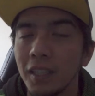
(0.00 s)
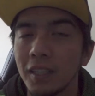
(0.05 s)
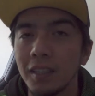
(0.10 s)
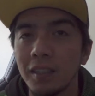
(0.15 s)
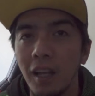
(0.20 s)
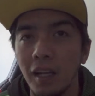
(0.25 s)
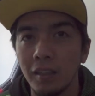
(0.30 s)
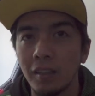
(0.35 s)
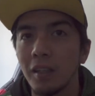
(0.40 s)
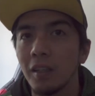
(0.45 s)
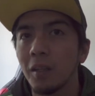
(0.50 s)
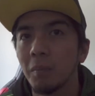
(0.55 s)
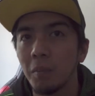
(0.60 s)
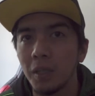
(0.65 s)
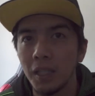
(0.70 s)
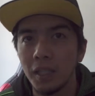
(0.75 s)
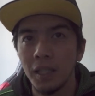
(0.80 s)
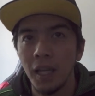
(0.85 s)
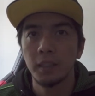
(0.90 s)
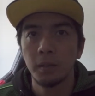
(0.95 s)
It's not gonna
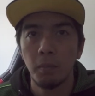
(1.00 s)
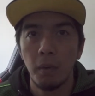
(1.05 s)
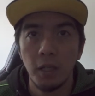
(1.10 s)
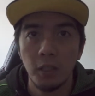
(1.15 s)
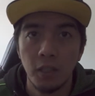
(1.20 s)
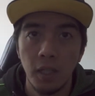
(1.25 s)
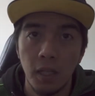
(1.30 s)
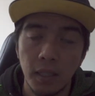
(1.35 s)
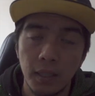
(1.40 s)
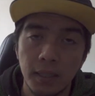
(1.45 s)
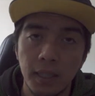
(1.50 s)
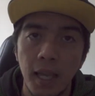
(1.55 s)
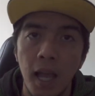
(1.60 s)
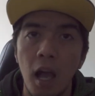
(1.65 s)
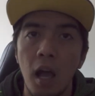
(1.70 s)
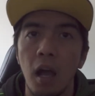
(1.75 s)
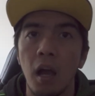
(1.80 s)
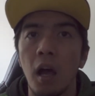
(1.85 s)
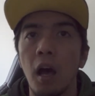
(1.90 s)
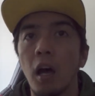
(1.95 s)
be as much as
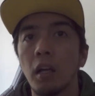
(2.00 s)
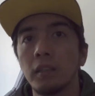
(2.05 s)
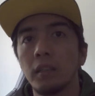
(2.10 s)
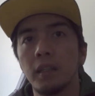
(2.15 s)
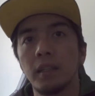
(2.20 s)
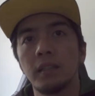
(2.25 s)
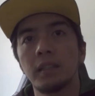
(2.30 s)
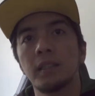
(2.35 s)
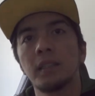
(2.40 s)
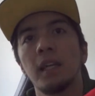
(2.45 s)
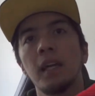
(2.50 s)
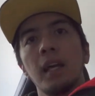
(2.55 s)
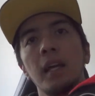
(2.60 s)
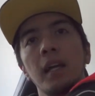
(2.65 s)
hot as